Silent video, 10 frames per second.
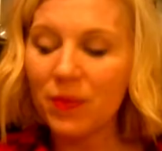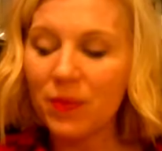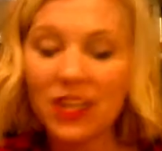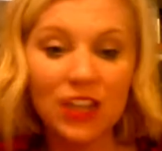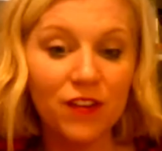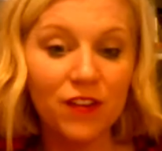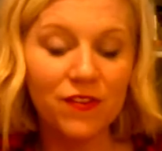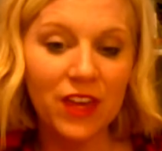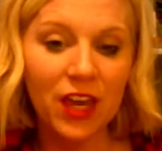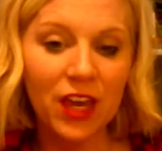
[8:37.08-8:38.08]
is our
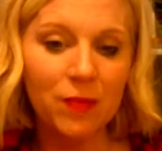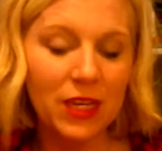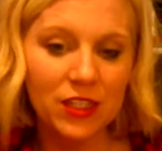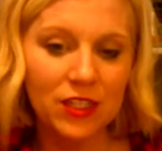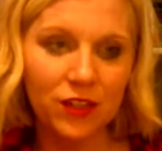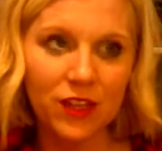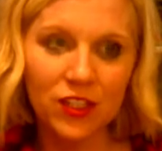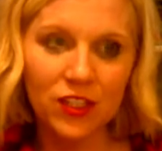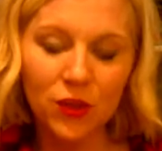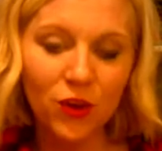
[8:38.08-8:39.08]
VIP
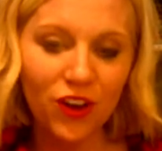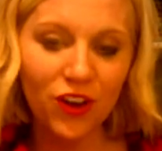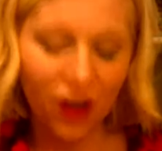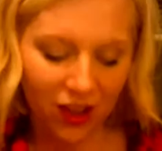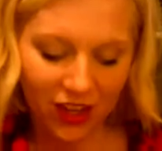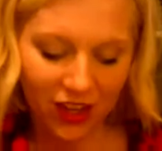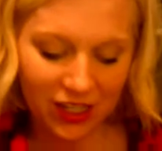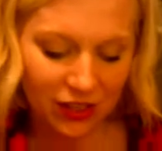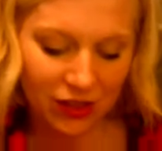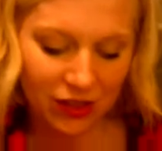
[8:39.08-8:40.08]
service. You could call it
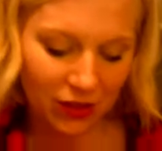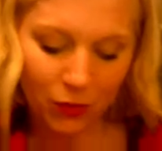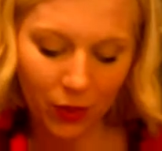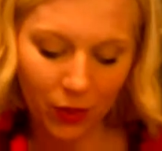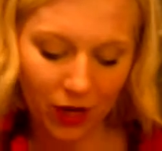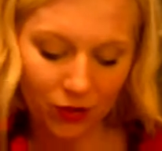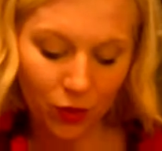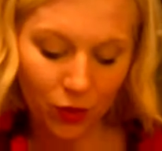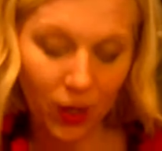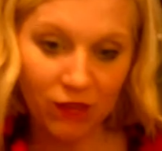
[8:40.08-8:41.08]
whatever
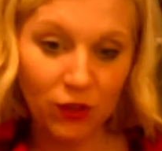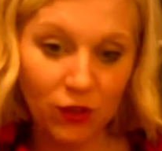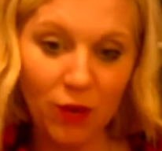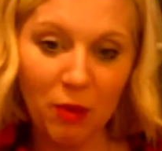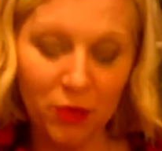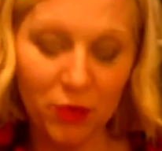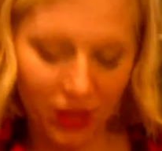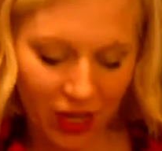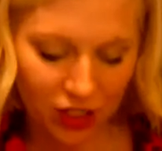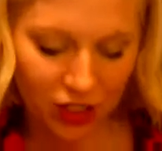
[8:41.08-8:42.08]
you want. If you come up with
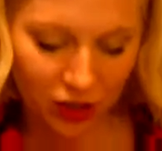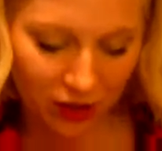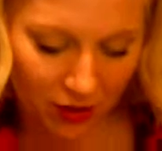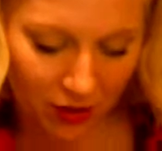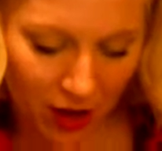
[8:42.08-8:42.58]
a catchier